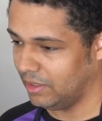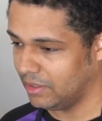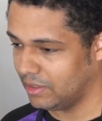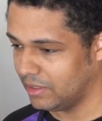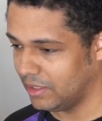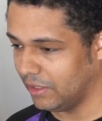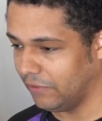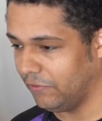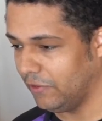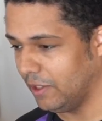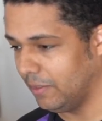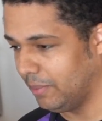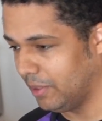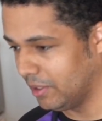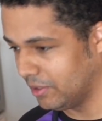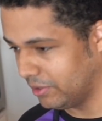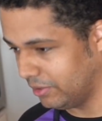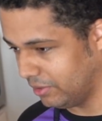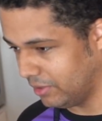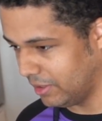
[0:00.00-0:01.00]
definitely a
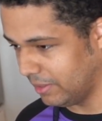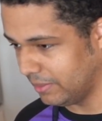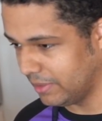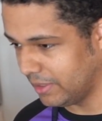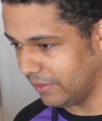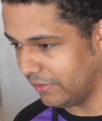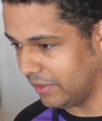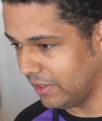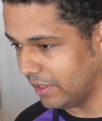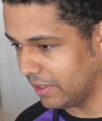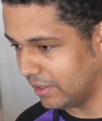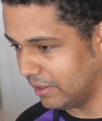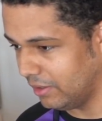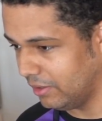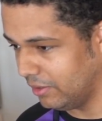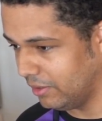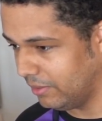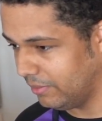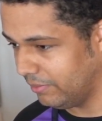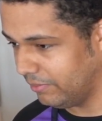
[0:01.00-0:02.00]
puzzle and I'm definitely not gonna do it.